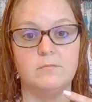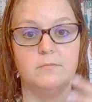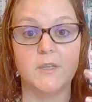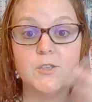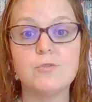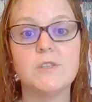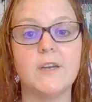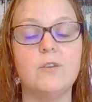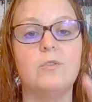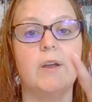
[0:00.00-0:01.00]
menstrual
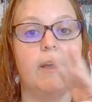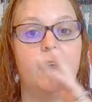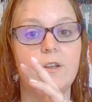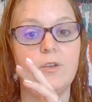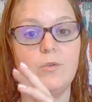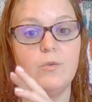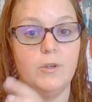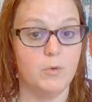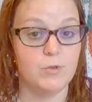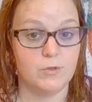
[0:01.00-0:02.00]
cycle and your
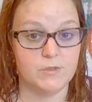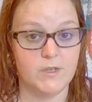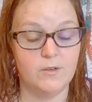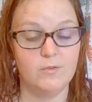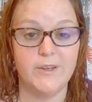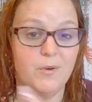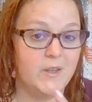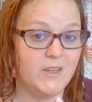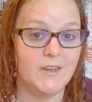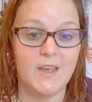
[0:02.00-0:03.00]
emotional cycle. They go
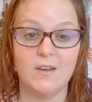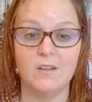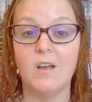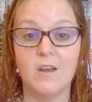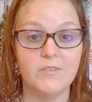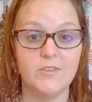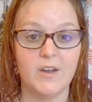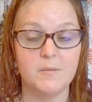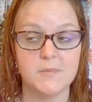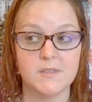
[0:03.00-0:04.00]
hand in hand a lot of
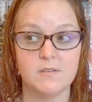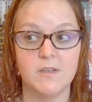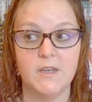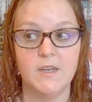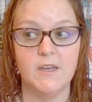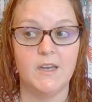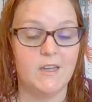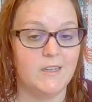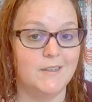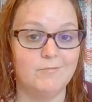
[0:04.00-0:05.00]
times.
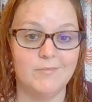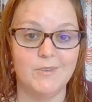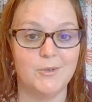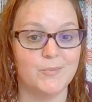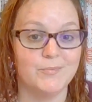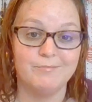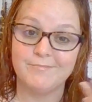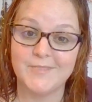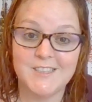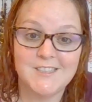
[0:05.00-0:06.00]
And,
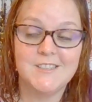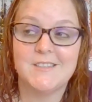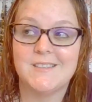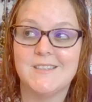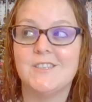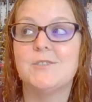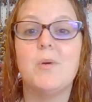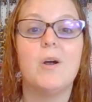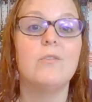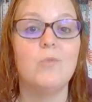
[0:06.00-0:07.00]
it's just
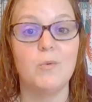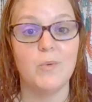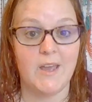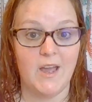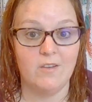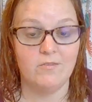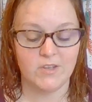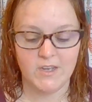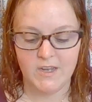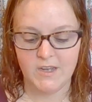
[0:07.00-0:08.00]
part of what we
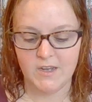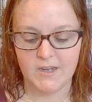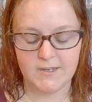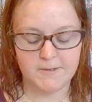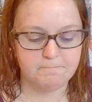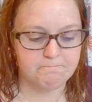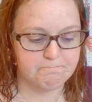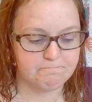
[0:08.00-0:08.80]
have.